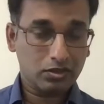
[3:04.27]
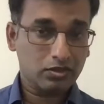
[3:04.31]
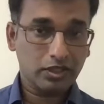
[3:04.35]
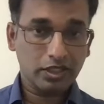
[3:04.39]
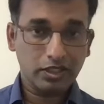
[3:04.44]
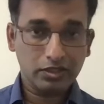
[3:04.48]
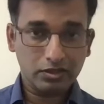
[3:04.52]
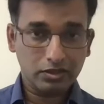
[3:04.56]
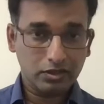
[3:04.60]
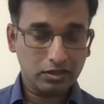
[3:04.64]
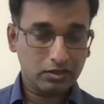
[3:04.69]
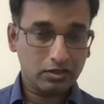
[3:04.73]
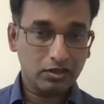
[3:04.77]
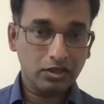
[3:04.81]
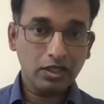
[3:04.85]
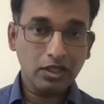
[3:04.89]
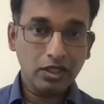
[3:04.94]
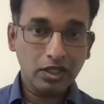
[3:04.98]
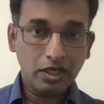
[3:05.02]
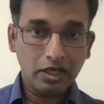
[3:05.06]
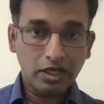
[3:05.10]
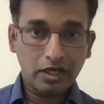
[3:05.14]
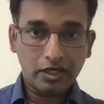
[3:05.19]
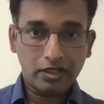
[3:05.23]
As
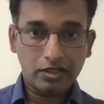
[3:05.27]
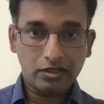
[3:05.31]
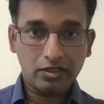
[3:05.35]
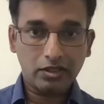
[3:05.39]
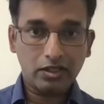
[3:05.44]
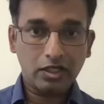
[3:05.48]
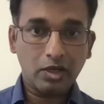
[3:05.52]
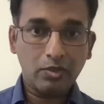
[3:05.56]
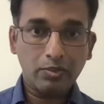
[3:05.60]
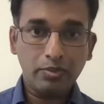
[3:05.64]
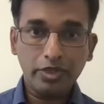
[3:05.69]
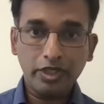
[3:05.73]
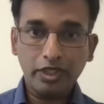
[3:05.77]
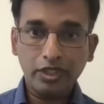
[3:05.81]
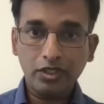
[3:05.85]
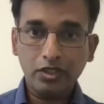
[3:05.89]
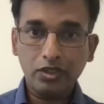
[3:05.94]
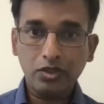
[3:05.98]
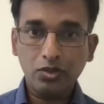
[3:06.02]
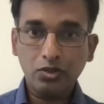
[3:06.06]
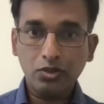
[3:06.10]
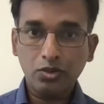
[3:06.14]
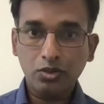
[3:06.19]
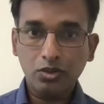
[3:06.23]
the company
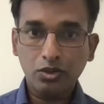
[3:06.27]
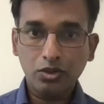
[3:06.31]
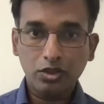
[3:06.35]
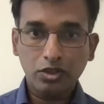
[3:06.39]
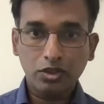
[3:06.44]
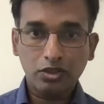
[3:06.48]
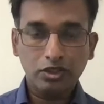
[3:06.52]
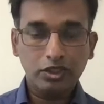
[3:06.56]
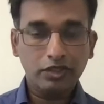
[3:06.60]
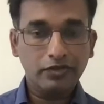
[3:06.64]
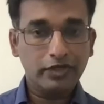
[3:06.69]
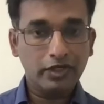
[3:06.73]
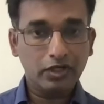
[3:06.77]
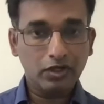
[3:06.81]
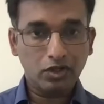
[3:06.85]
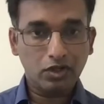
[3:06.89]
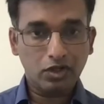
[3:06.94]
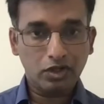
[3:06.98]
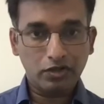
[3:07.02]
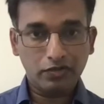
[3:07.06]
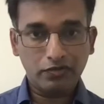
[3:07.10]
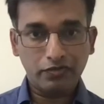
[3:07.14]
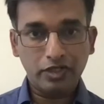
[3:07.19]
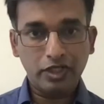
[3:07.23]
grew, there were a lot
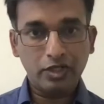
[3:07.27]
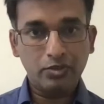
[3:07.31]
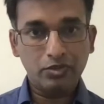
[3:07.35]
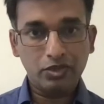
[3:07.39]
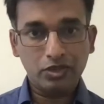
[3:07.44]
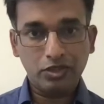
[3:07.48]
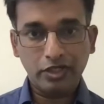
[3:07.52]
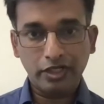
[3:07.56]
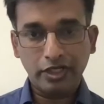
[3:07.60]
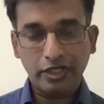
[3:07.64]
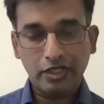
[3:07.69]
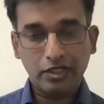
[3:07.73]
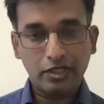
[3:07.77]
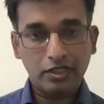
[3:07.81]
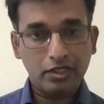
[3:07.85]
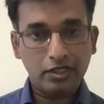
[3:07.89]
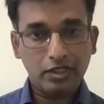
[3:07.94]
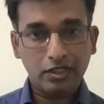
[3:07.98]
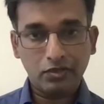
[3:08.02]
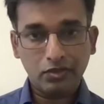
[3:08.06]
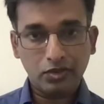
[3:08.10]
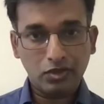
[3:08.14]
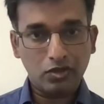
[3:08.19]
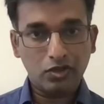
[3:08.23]
of teams created, there
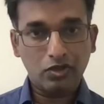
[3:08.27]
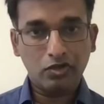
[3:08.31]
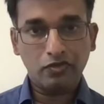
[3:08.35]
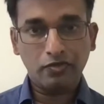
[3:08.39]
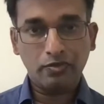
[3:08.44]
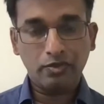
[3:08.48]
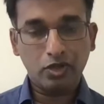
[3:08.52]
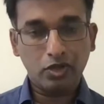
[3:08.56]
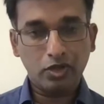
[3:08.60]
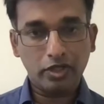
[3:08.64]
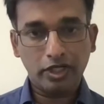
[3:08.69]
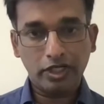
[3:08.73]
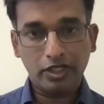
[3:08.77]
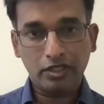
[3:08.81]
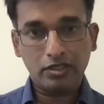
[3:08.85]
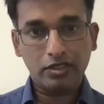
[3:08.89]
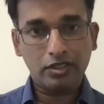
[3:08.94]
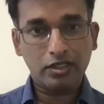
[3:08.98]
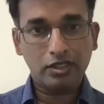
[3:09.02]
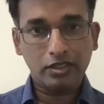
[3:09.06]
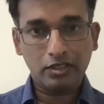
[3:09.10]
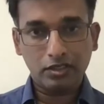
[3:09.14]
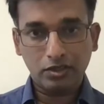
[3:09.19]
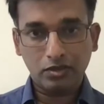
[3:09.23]
were a lot of products
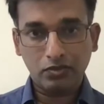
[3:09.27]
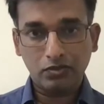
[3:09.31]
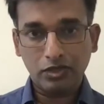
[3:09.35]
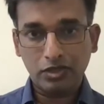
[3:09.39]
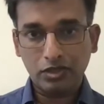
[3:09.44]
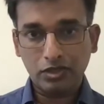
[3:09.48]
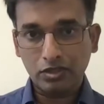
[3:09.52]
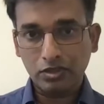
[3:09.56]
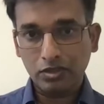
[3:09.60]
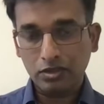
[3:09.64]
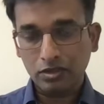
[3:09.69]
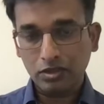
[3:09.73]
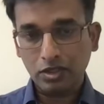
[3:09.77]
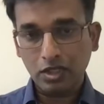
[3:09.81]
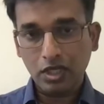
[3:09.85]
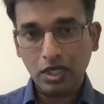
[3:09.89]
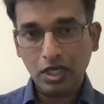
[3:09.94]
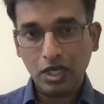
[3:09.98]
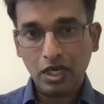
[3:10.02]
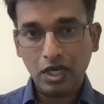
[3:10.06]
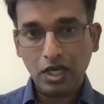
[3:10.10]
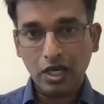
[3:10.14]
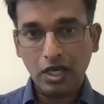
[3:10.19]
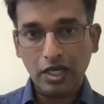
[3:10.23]
and services,
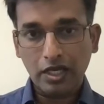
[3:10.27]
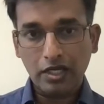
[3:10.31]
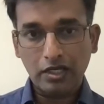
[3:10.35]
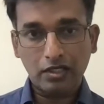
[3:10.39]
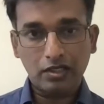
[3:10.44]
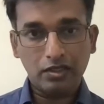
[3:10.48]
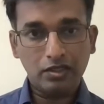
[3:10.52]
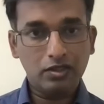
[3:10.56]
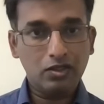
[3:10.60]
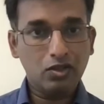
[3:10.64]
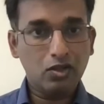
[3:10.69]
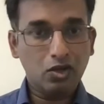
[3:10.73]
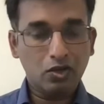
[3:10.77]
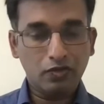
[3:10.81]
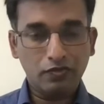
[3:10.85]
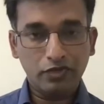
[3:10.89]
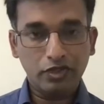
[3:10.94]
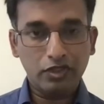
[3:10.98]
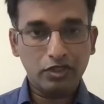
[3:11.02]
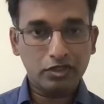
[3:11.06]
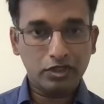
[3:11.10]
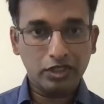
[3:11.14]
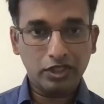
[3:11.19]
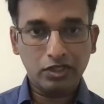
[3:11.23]
and the obvious
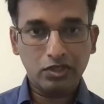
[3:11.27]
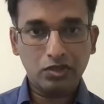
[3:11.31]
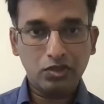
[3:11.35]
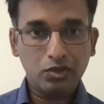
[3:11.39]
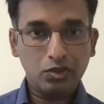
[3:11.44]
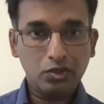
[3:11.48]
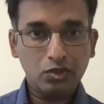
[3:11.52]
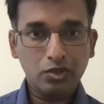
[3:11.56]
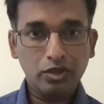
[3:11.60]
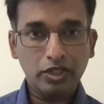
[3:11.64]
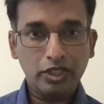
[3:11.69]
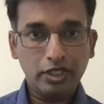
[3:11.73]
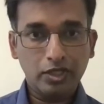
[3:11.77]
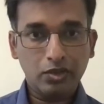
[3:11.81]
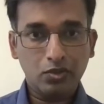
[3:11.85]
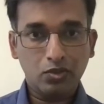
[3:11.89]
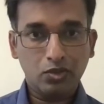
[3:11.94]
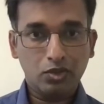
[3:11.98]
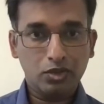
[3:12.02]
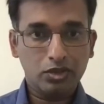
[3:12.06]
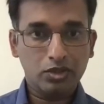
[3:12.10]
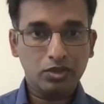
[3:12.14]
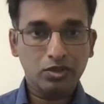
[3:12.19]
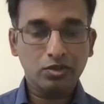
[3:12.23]
thing to do there
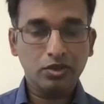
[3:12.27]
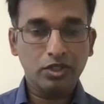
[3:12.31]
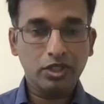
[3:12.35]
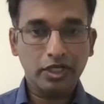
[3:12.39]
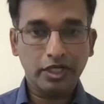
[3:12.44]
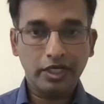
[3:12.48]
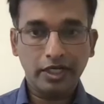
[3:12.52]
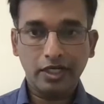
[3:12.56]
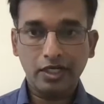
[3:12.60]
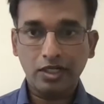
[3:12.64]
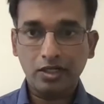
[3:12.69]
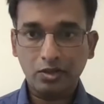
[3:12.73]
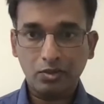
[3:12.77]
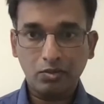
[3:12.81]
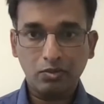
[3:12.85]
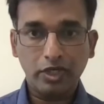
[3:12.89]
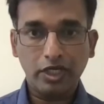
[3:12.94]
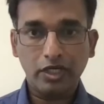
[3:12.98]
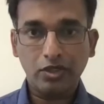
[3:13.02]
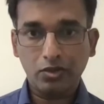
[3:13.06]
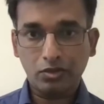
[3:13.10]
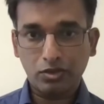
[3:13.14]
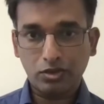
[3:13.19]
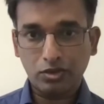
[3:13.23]
was to create
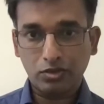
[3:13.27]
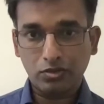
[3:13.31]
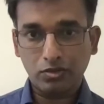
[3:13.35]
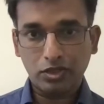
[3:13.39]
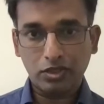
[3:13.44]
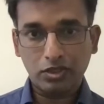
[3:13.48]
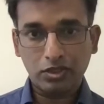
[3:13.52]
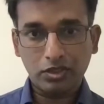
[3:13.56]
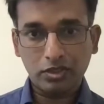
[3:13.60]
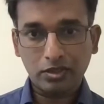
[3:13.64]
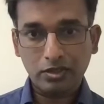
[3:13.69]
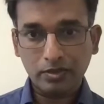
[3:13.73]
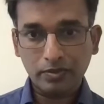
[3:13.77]
microservices.